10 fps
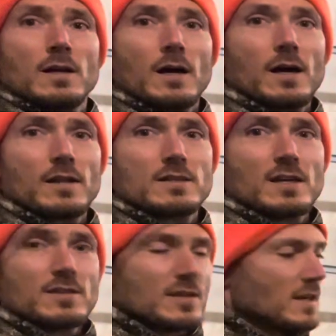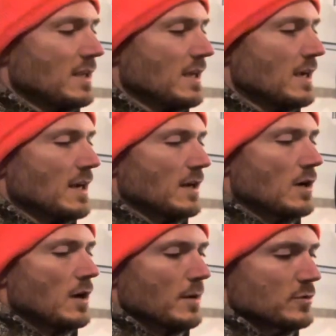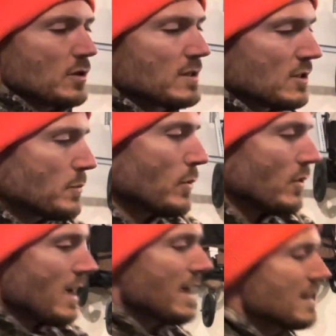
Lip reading: the tail's gonna get kind of caught up. So I just pull the hide